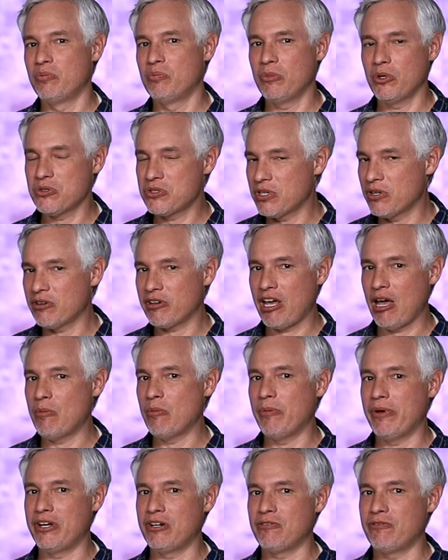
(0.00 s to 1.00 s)
Most other camera
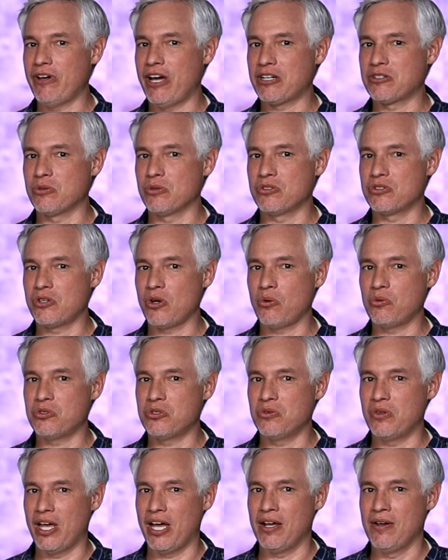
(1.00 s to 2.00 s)
manufacturers don't
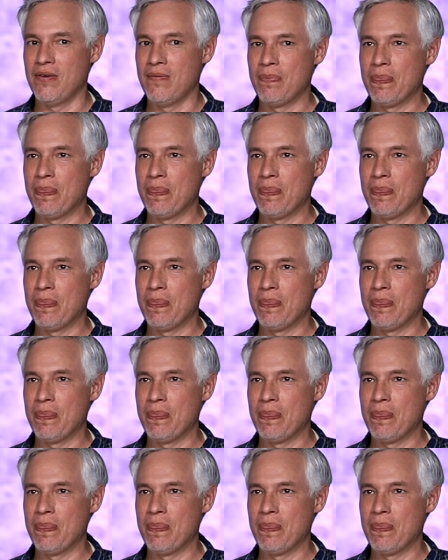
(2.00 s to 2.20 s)
do that.